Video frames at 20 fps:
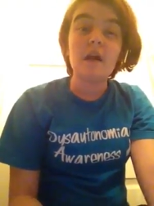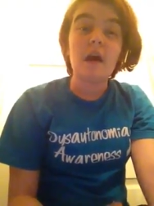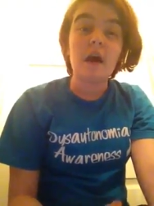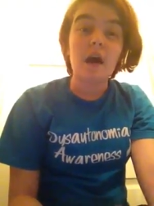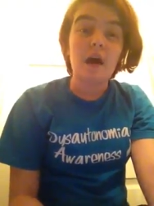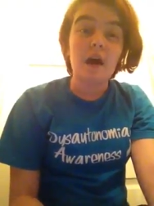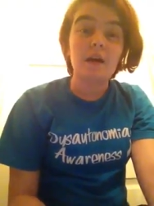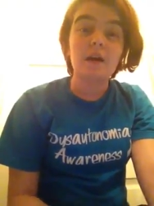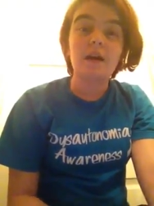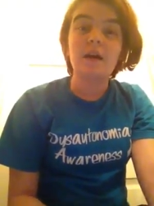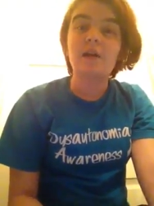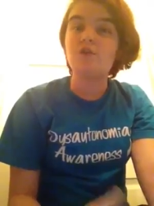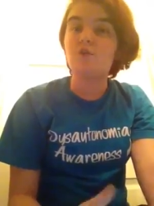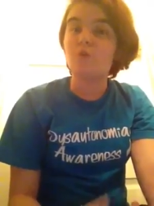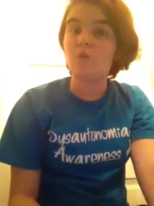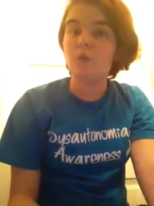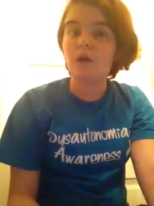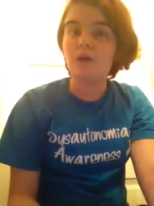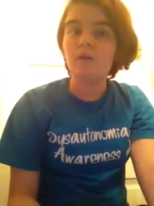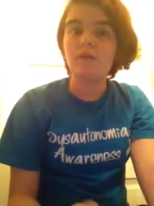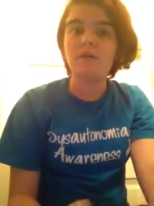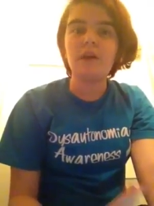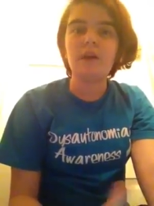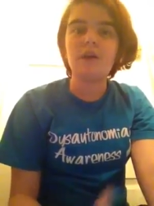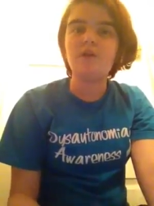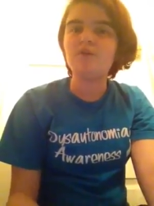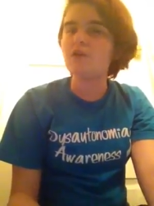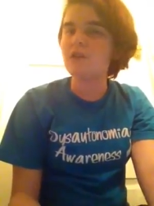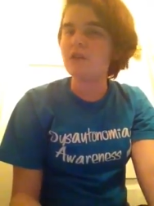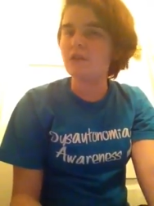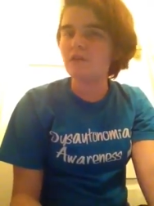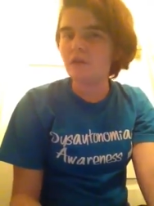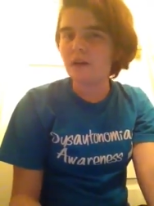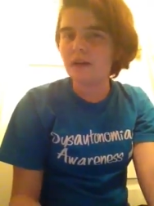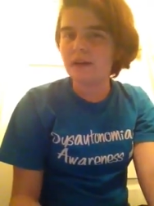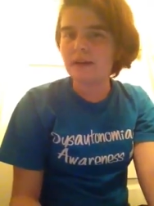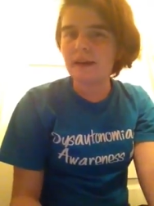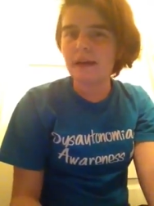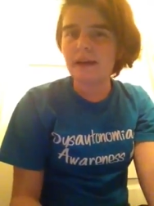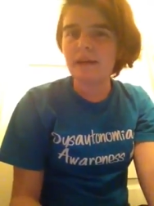at like 12, they usually don't
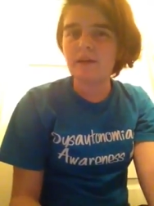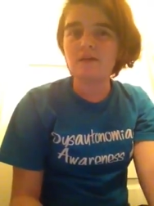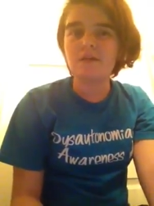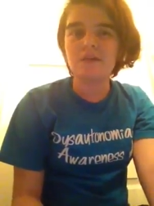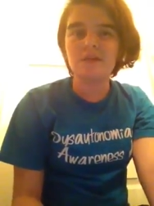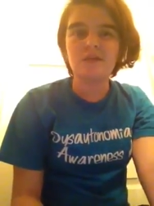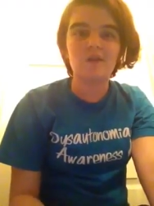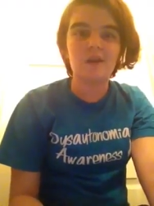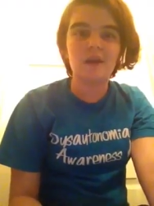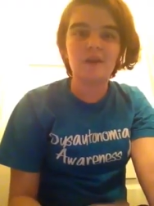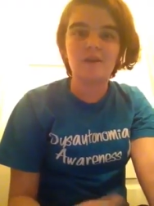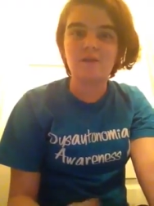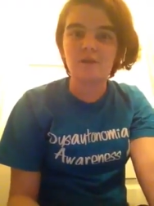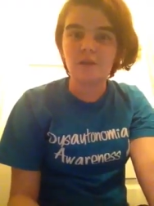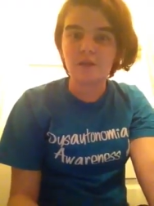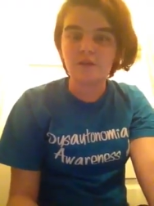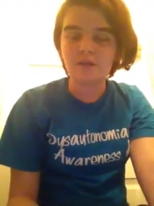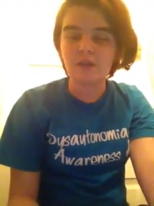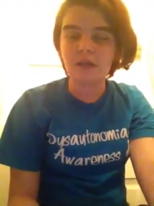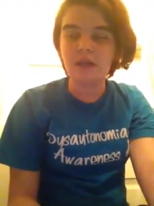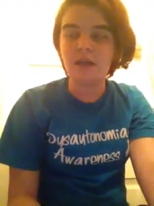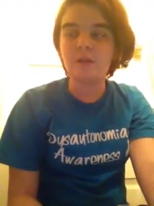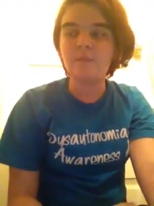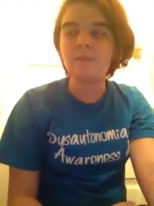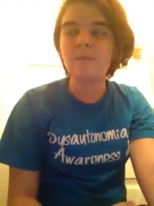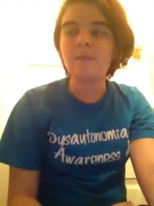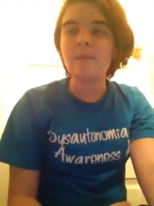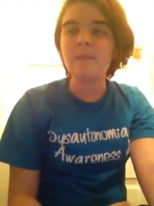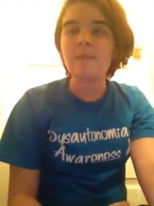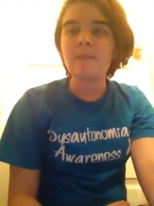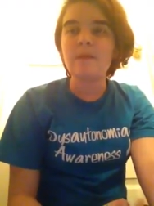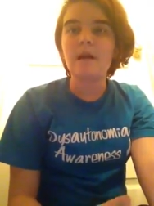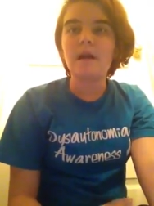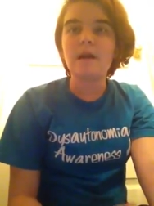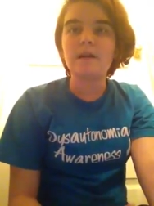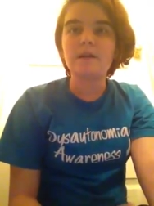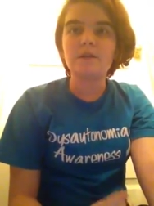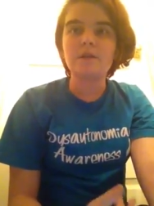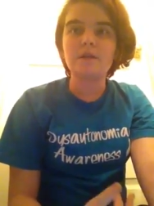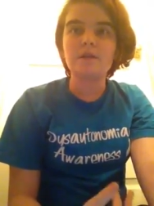get diagnosed until like 15.
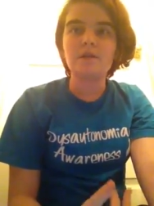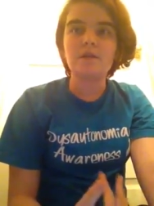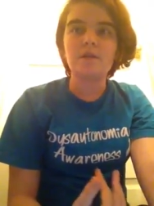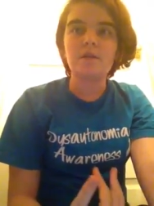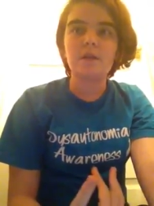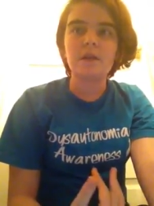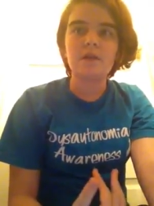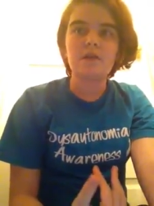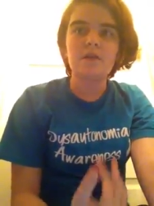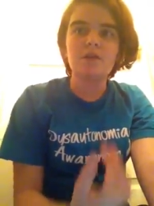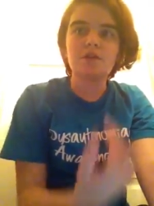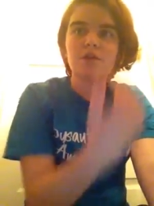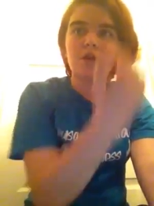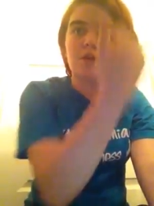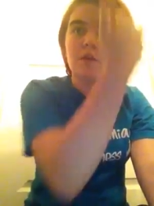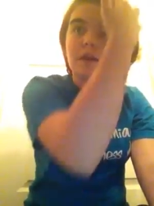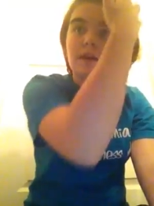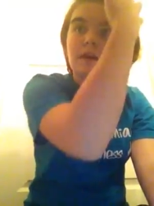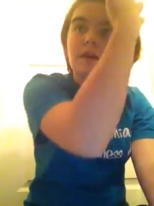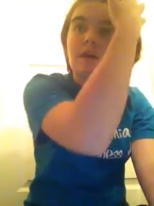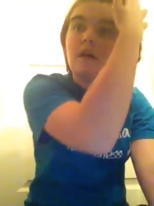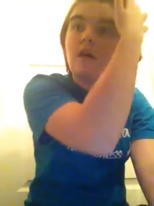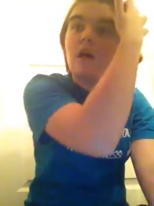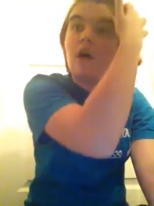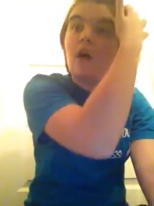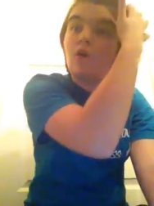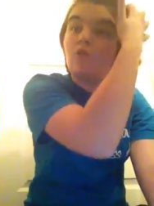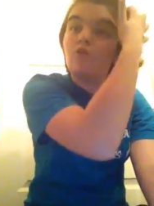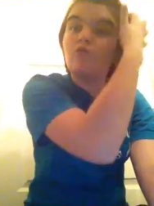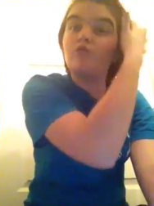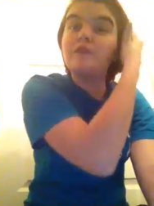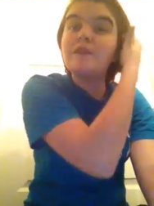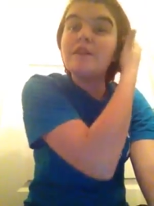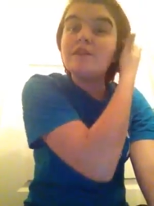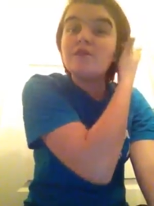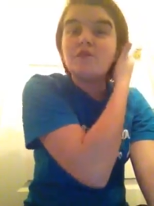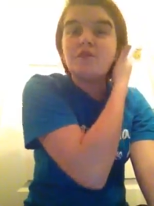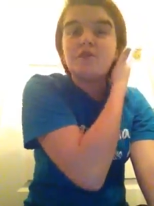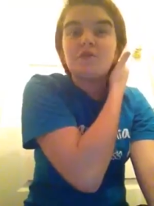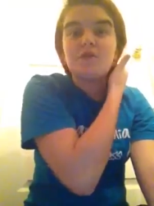I started showing showing
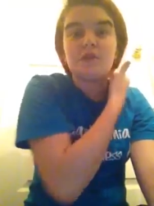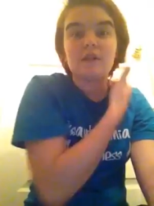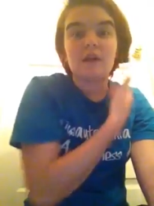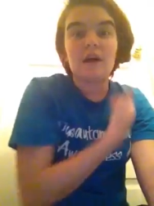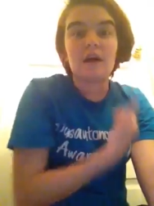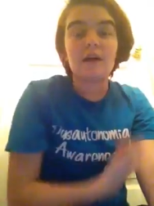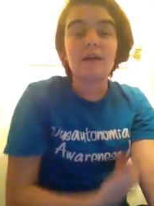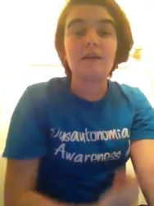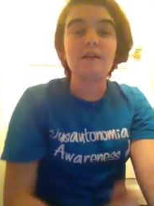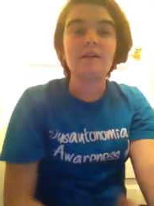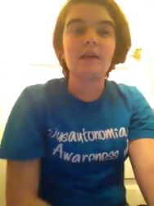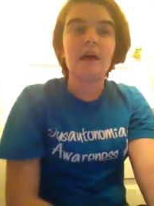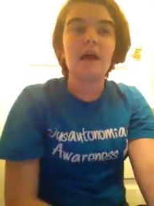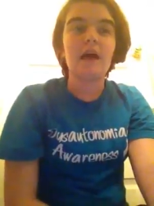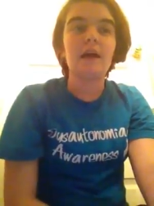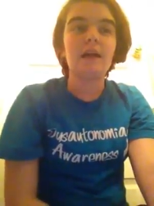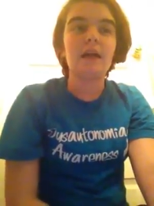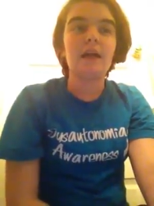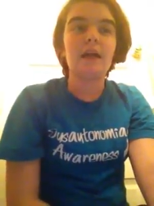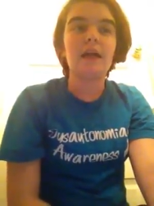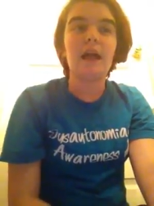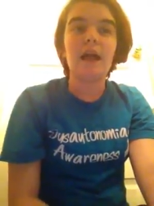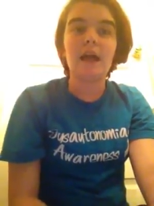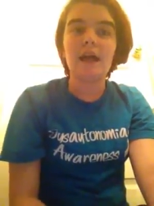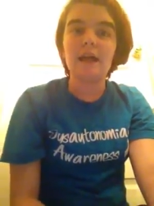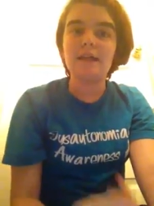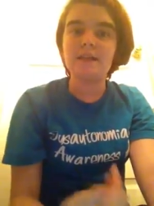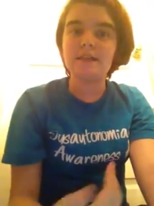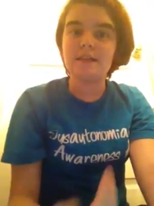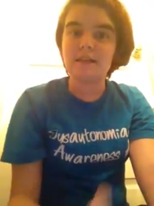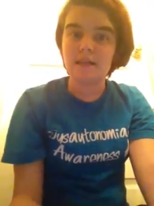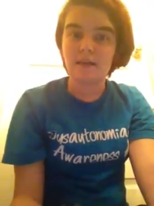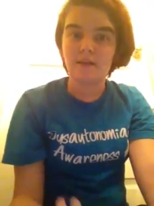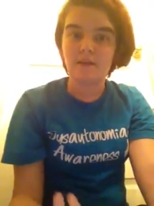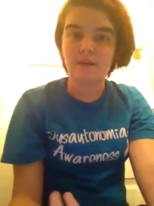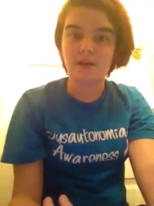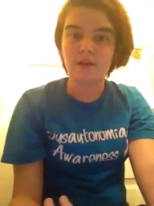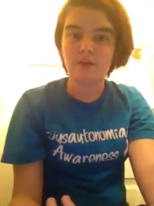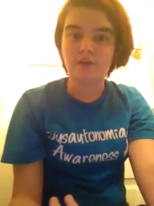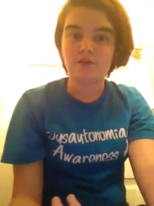original signs at like eight,
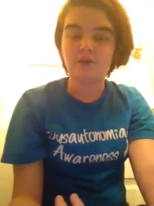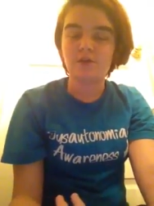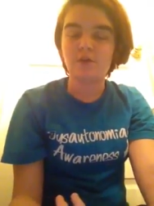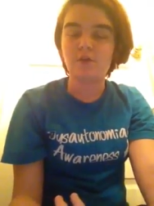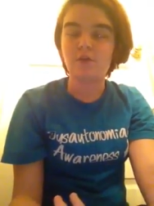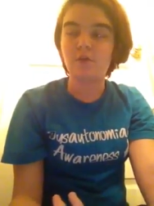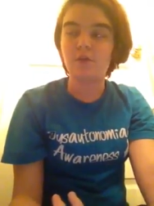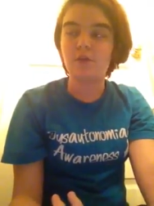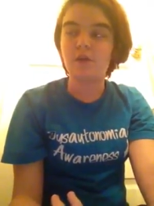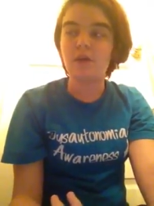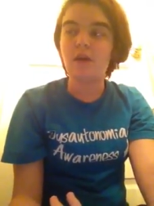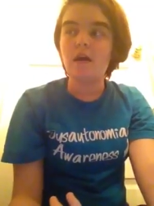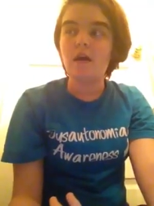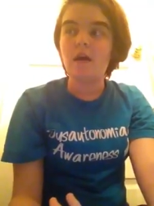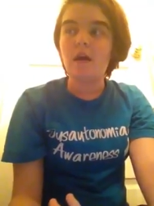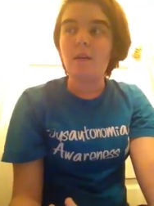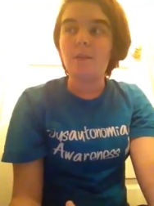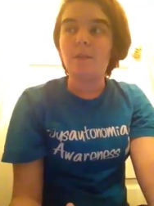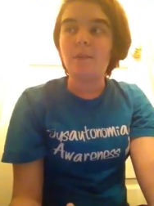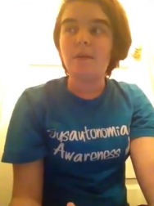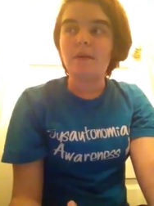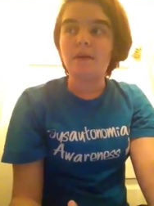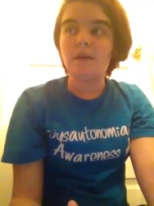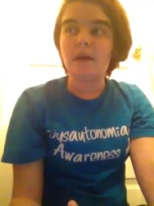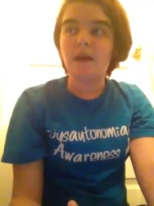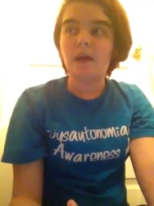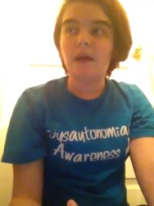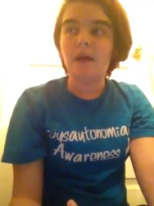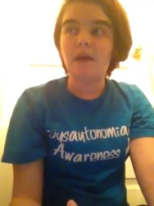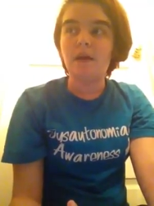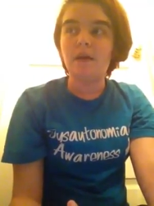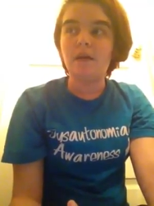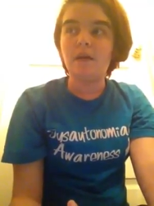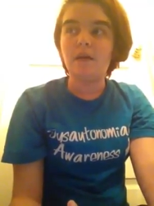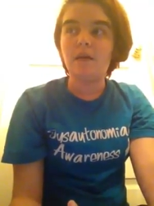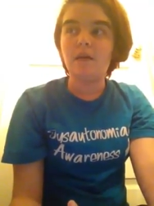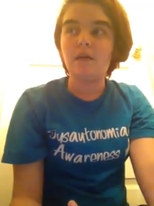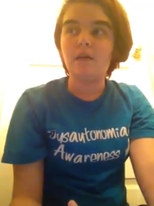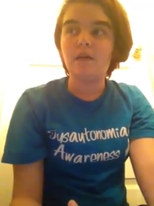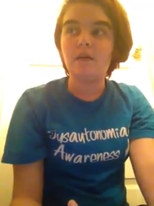seven years old. But then
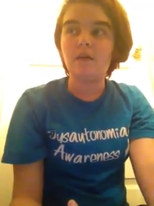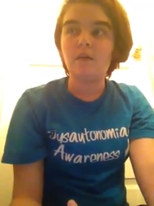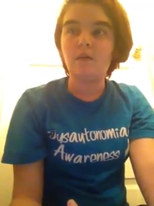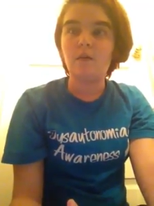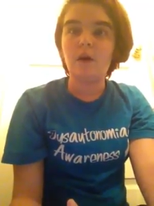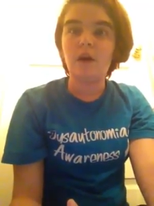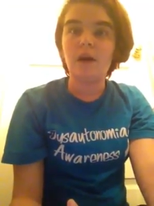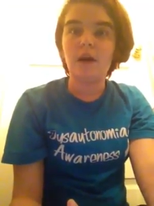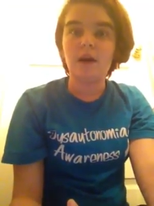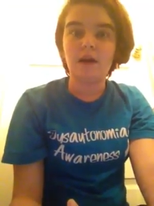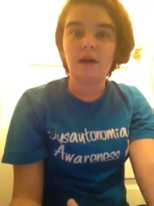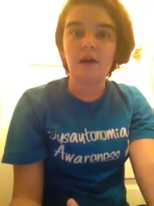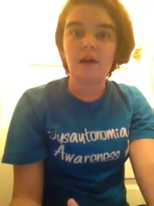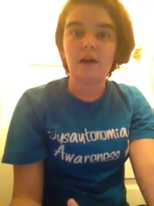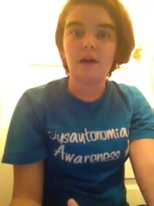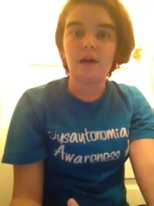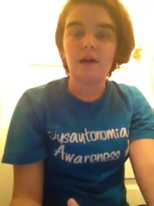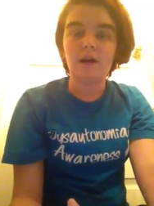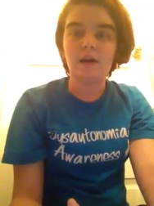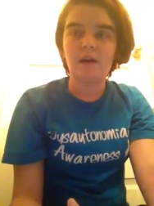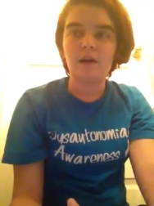when I got,